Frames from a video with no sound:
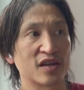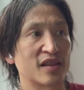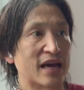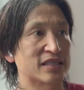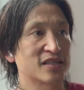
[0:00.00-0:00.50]
And
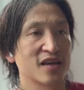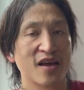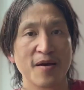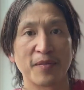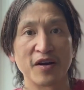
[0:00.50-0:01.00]
that's
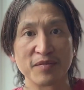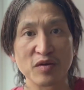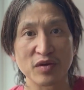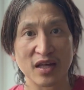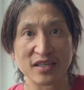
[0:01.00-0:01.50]
part of me
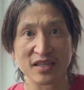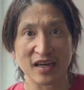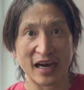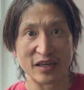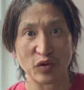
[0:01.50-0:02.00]
realizing
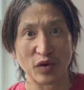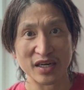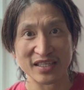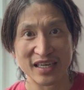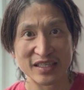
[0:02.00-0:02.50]
I don't want to
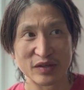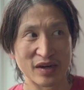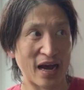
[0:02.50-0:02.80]
tend to it.